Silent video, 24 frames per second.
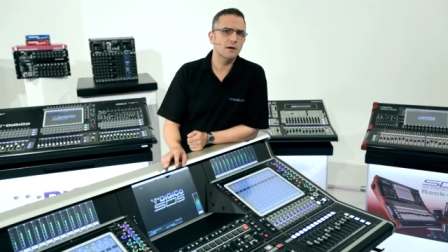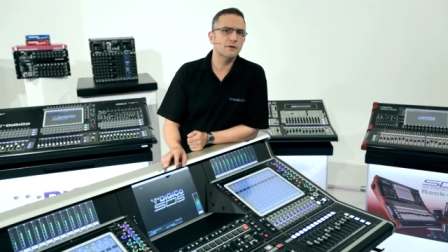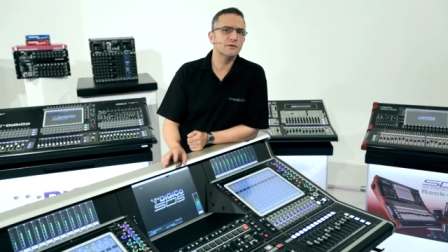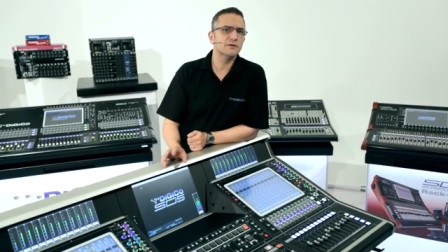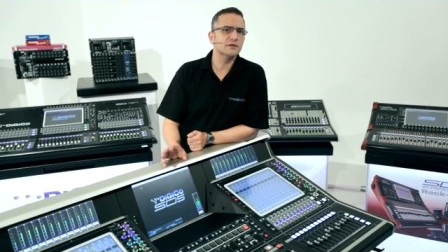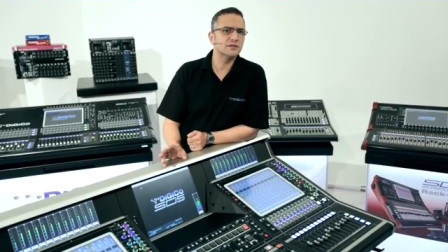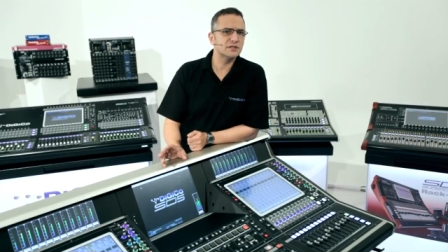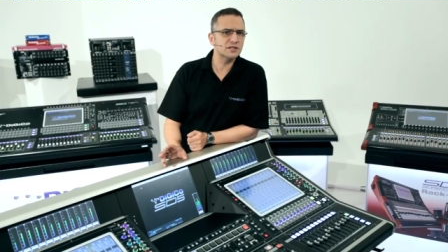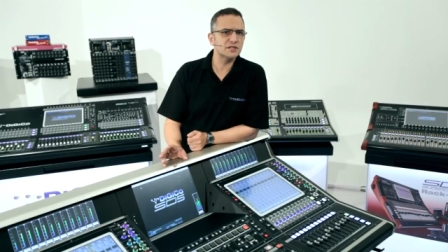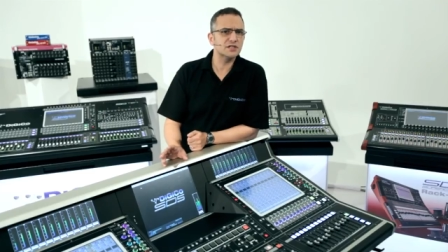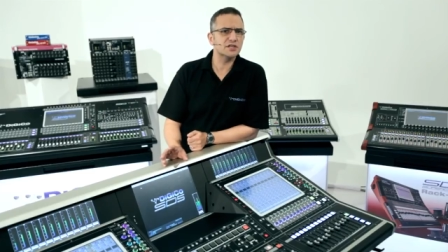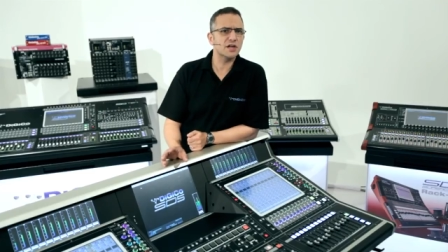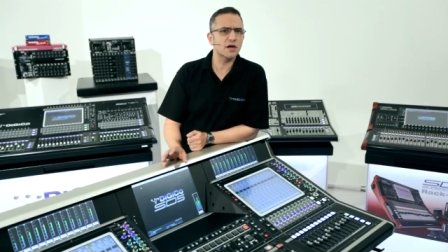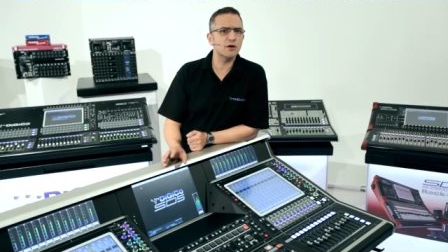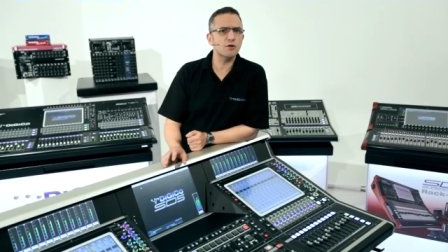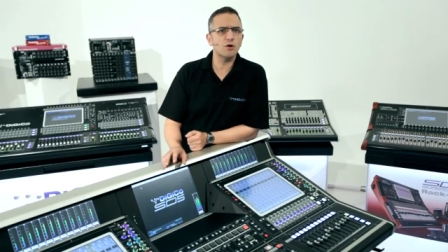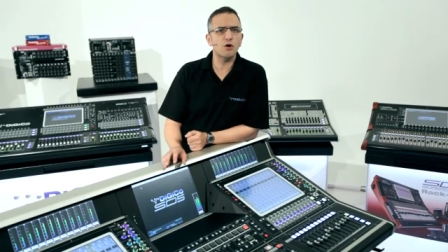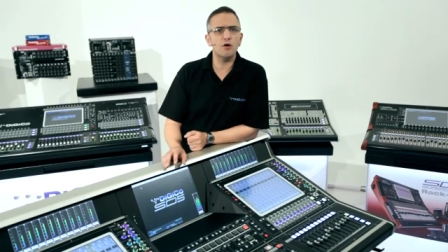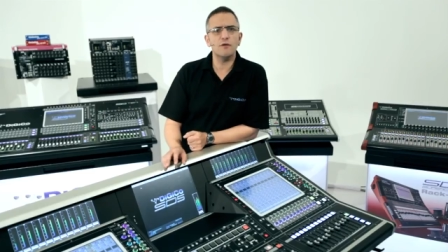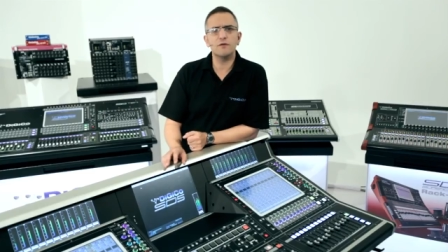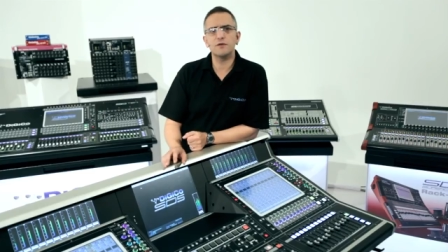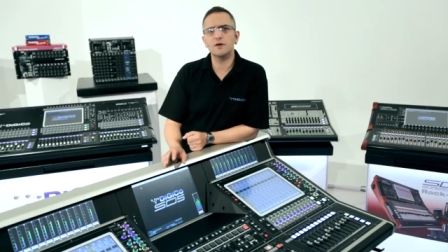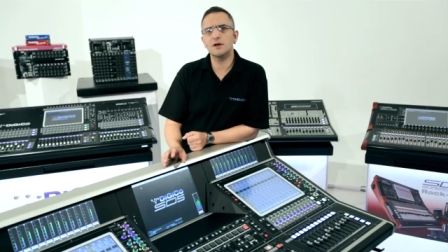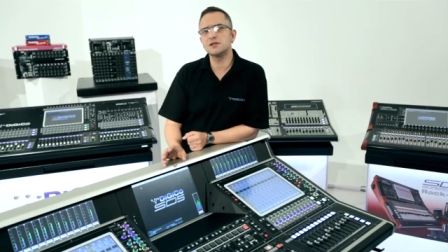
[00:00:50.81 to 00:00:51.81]
The Digico
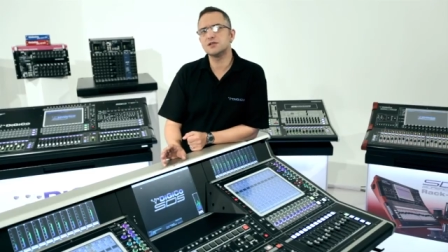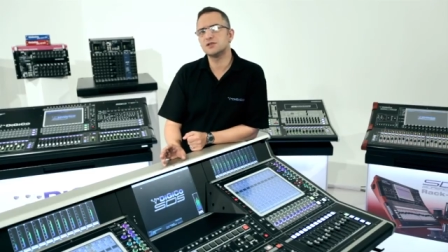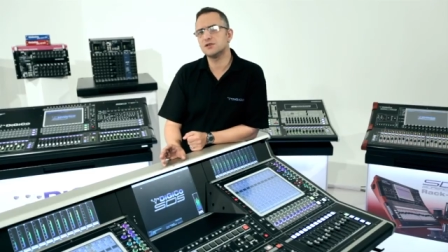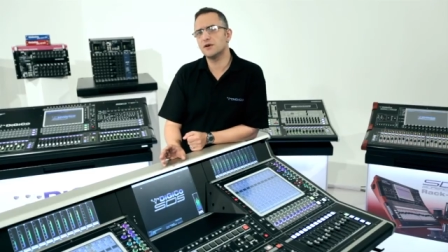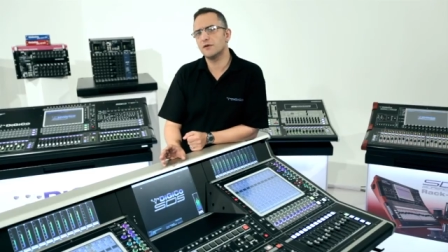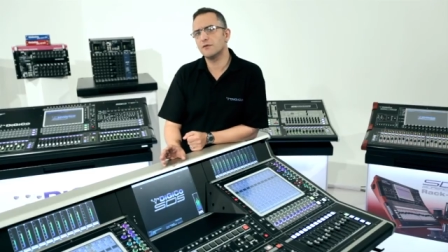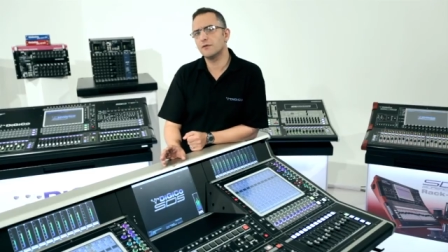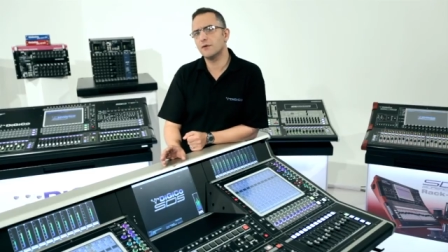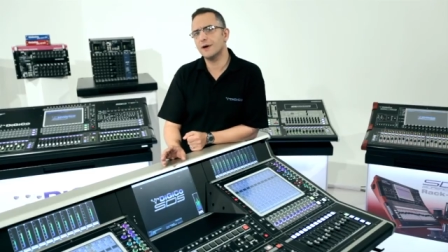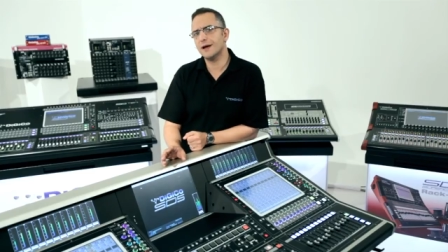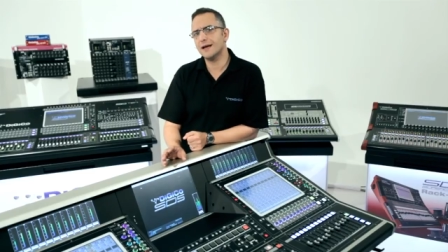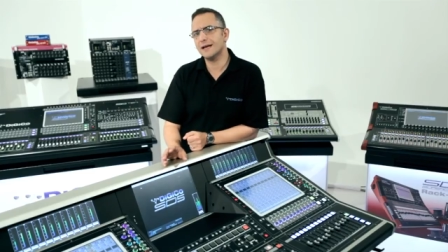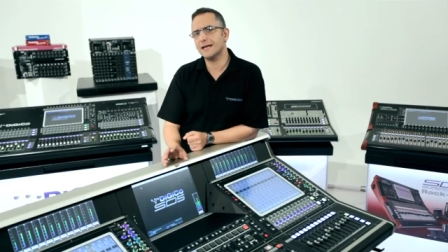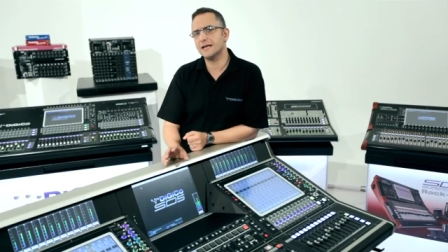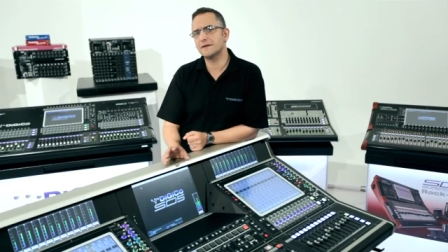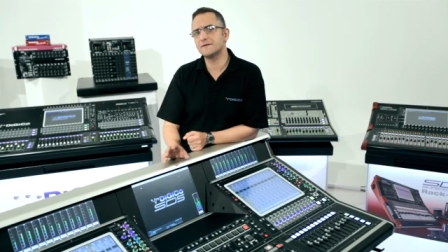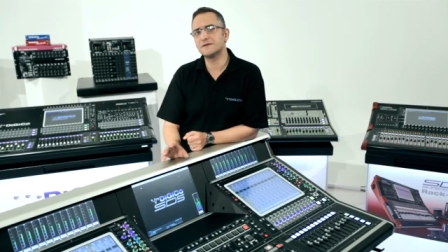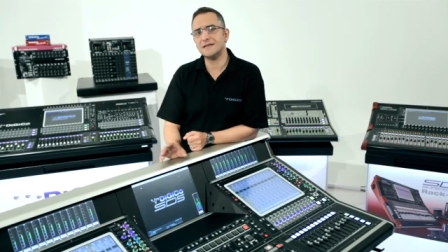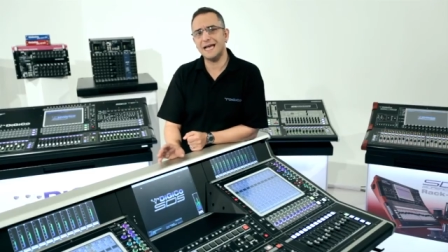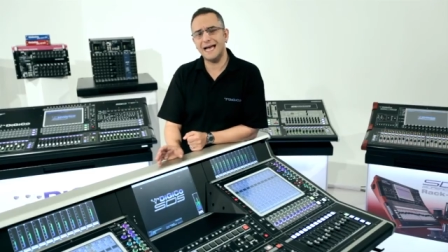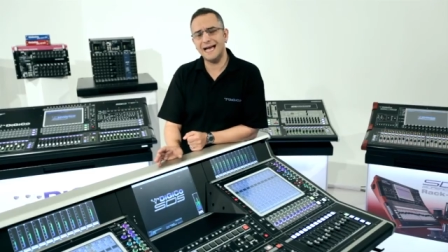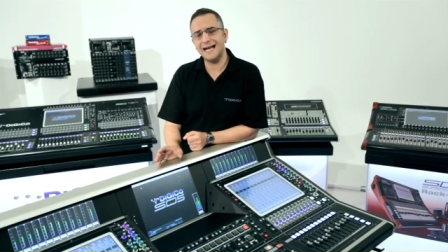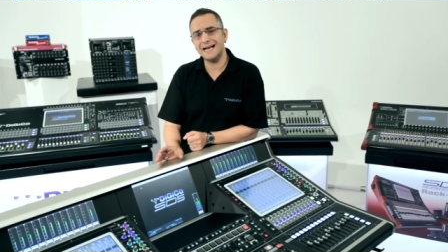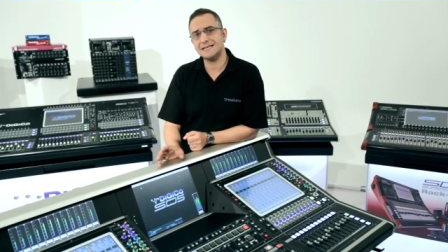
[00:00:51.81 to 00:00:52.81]
offline software
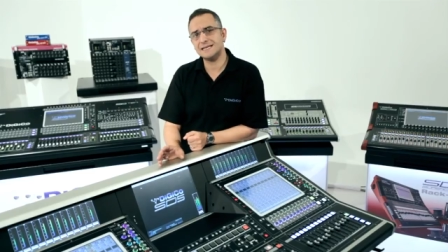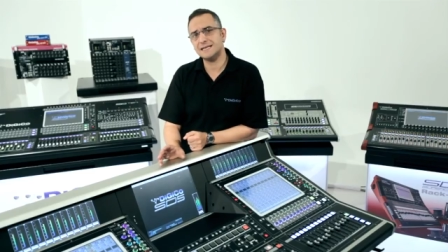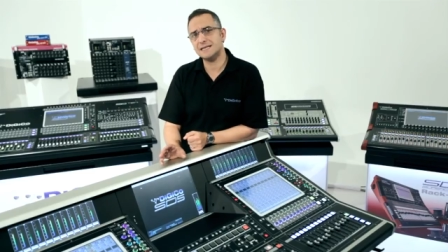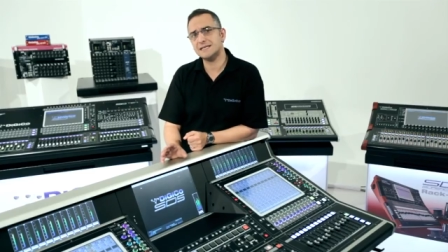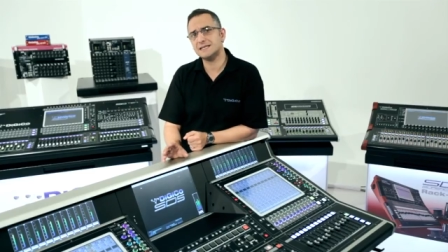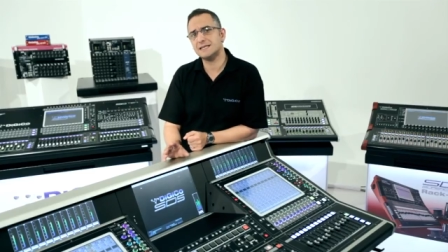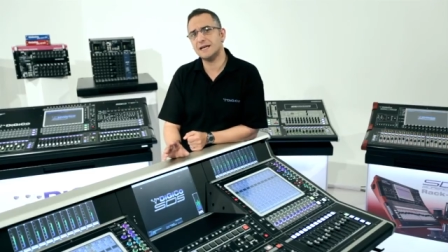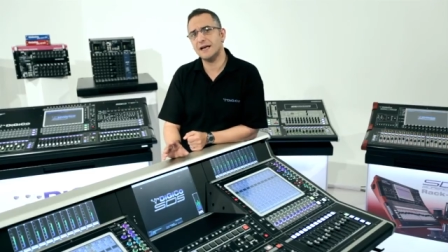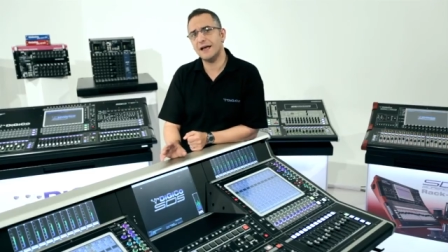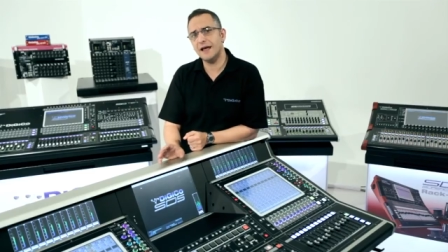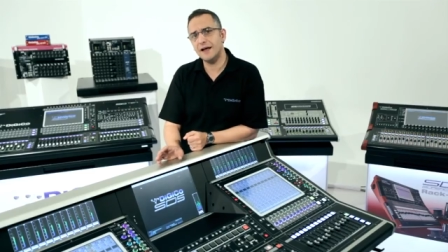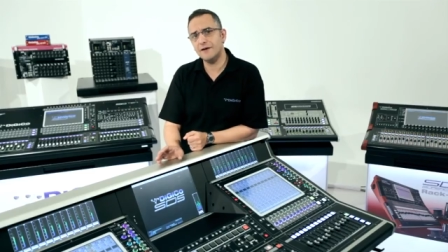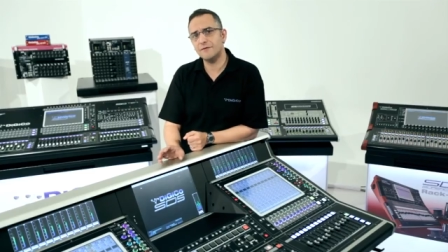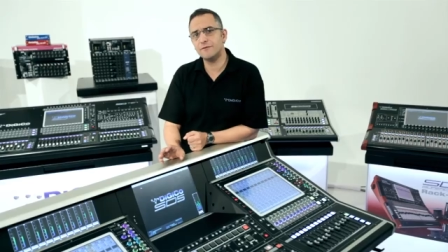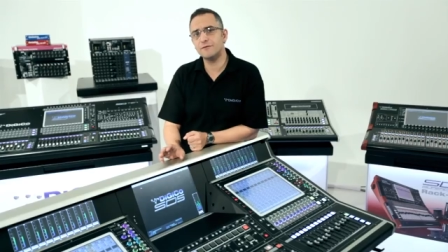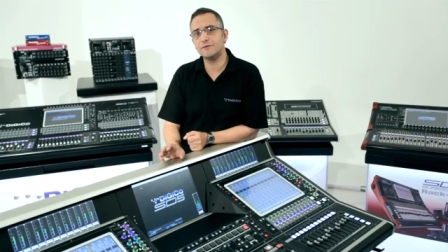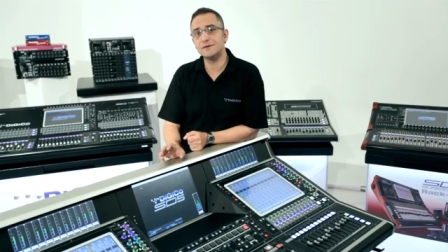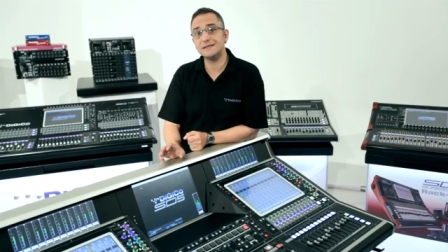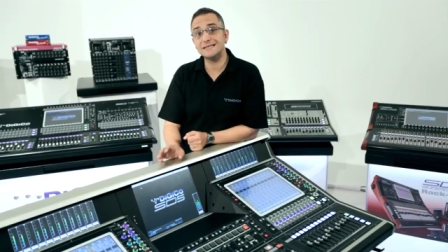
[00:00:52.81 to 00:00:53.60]
gives access to every